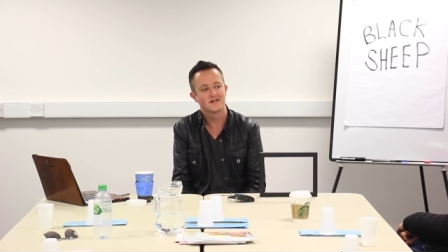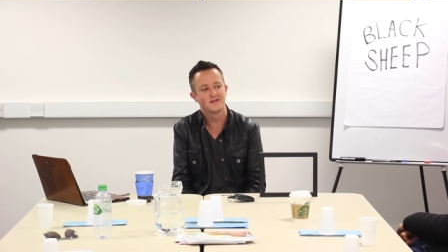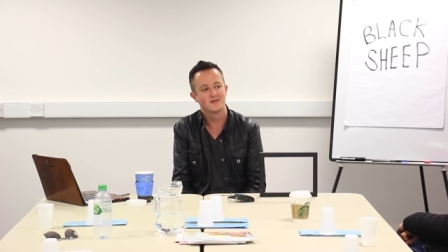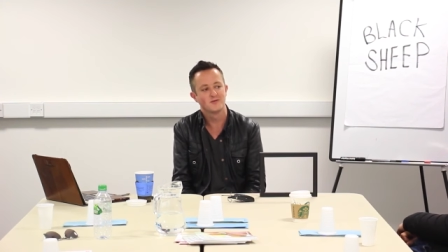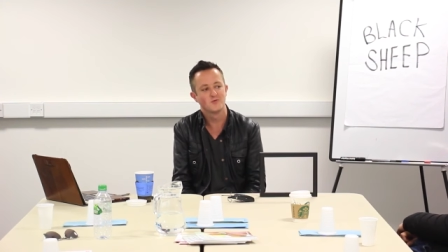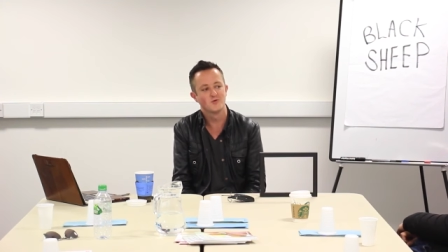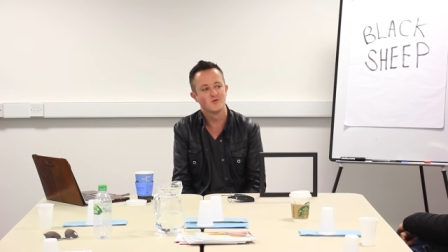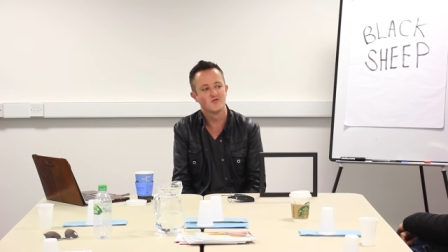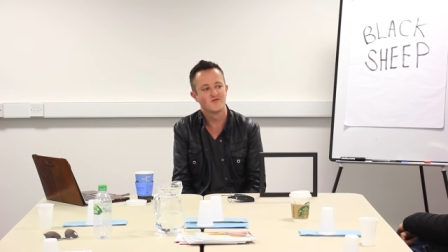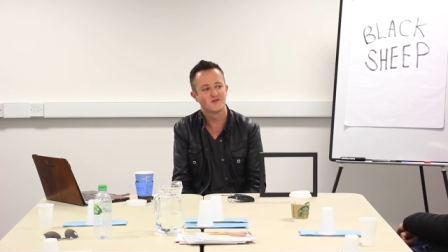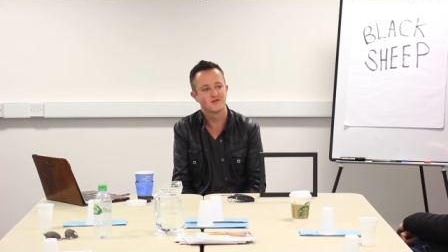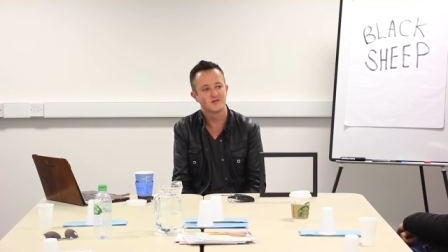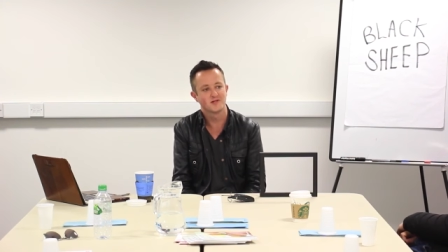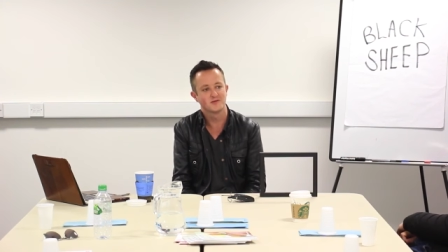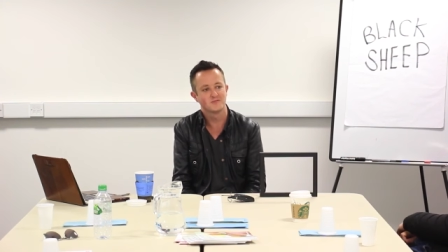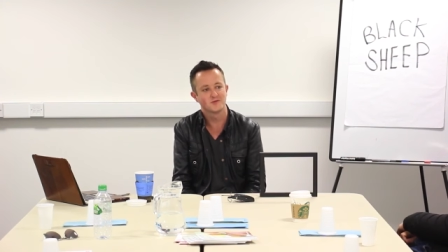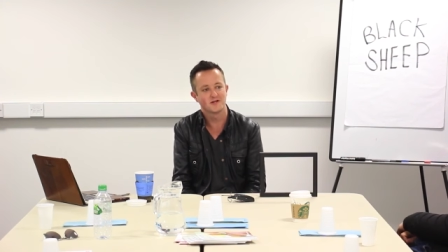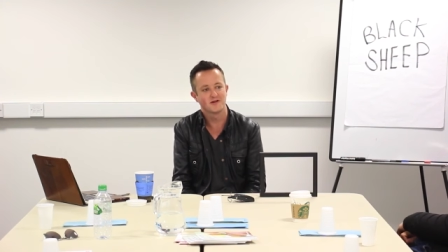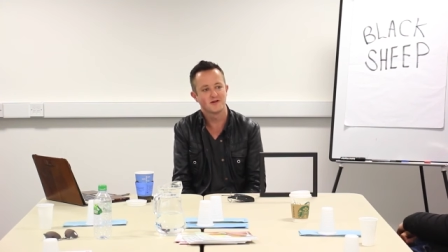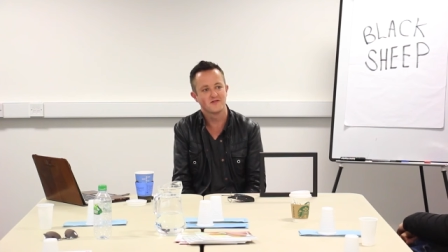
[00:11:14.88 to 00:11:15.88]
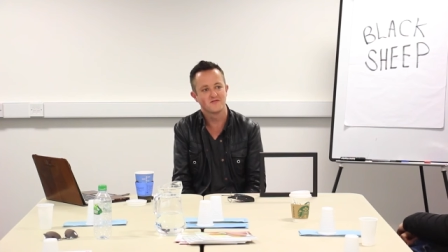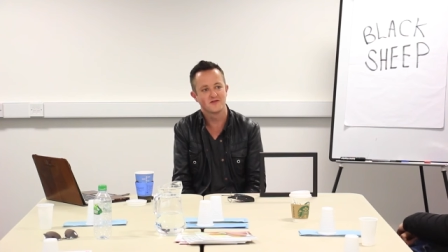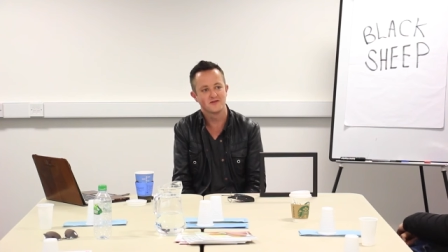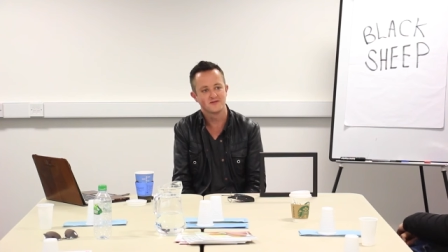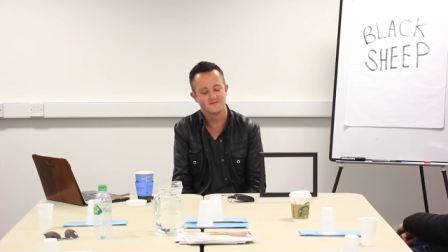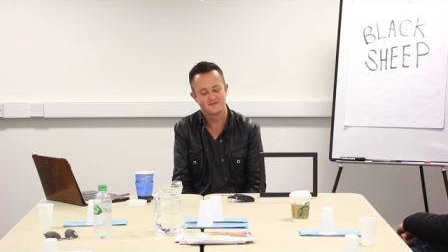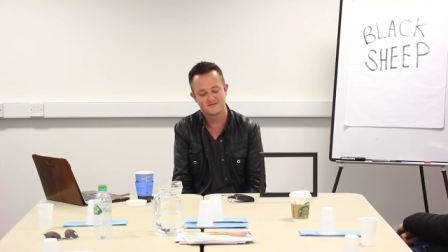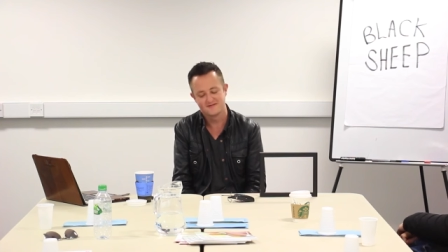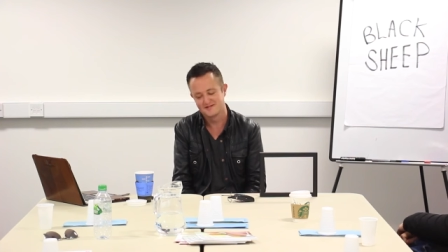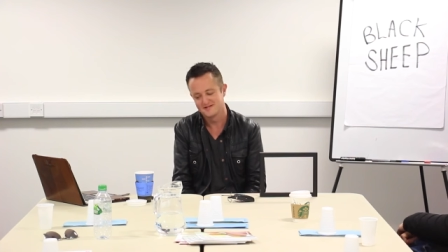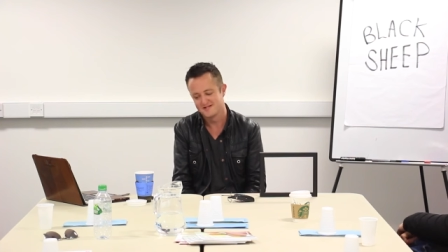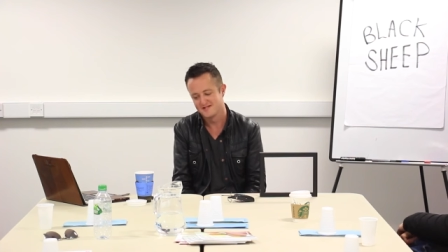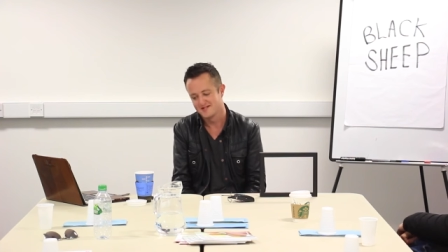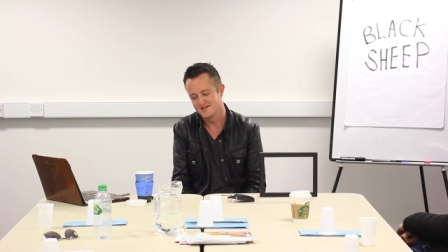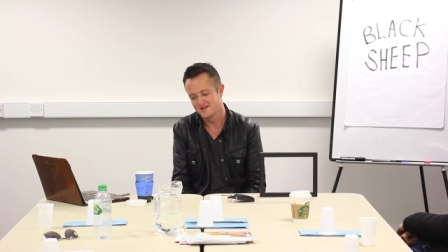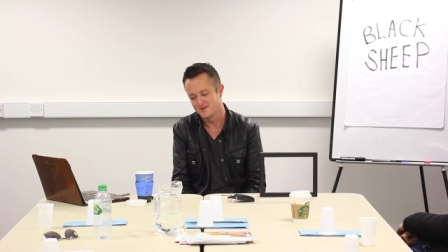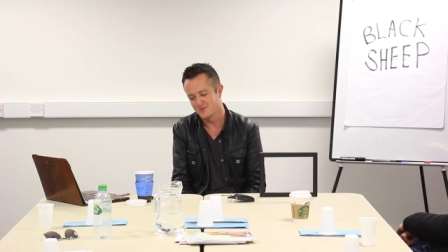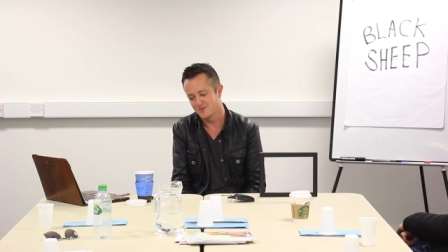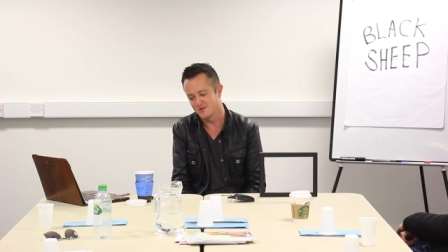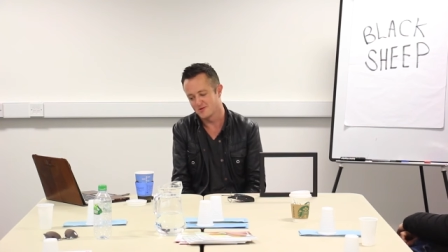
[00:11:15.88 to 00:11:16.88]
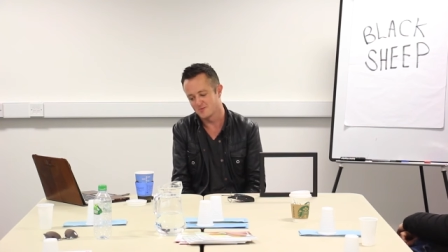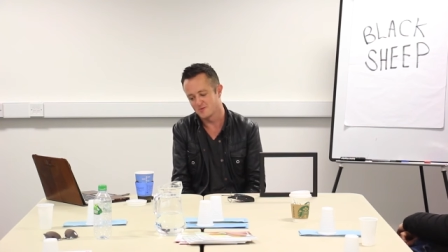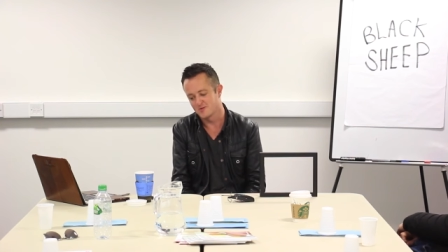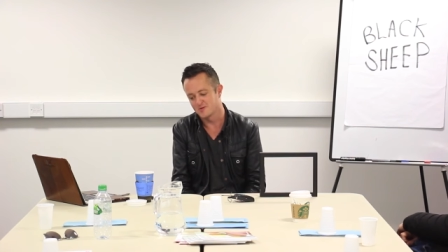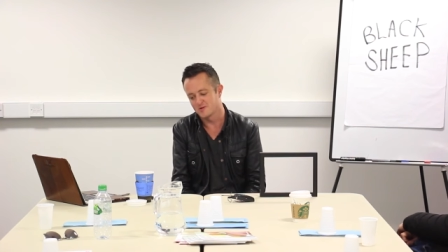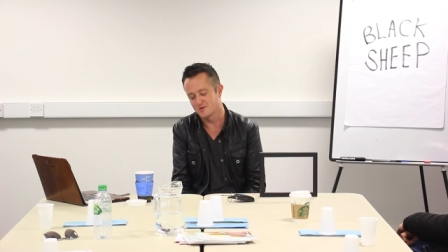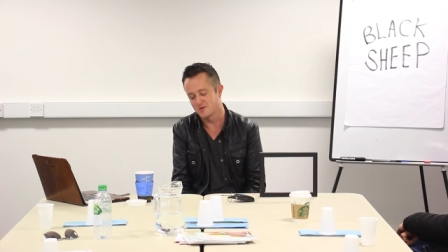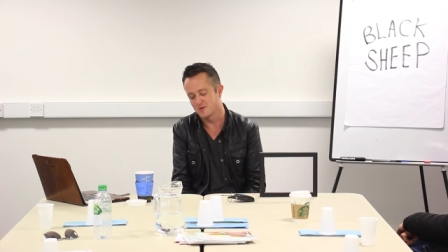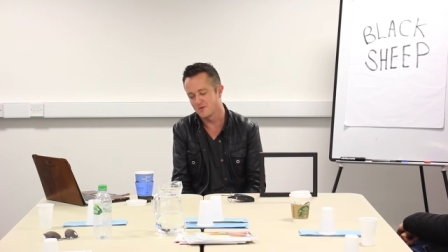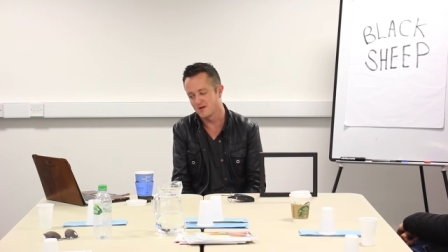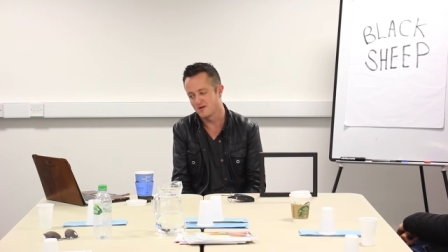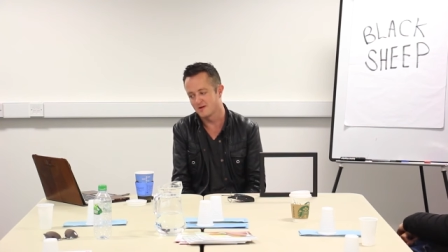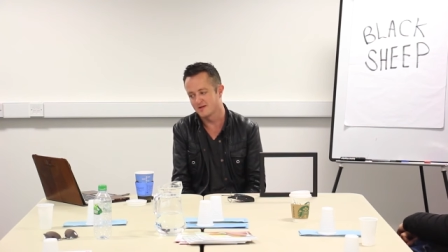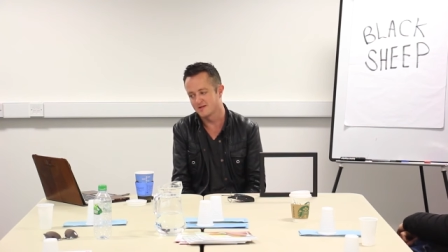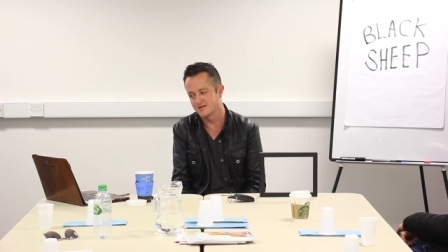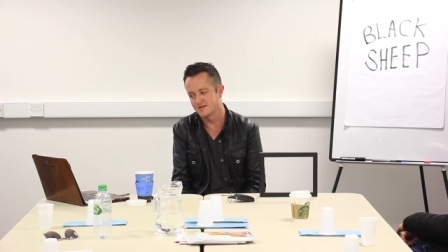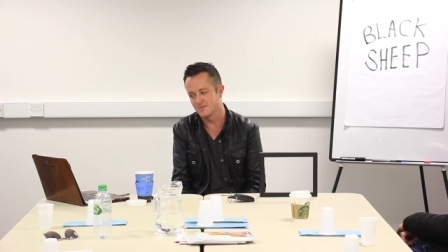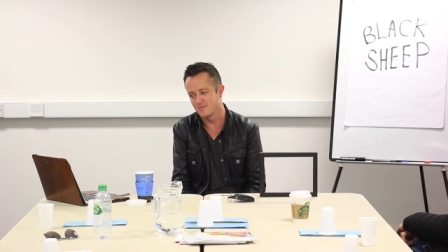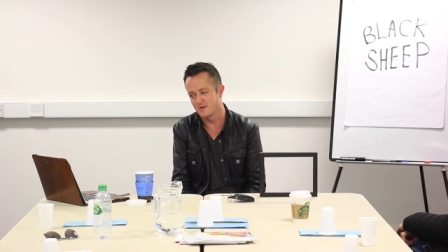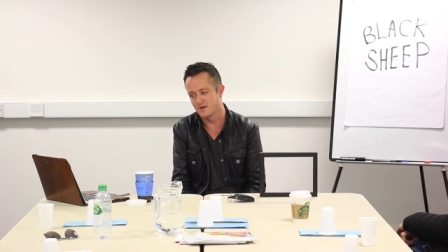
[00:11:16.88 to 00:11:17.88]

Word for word: they're the wolf in sheep's clothing which we'll talk about later.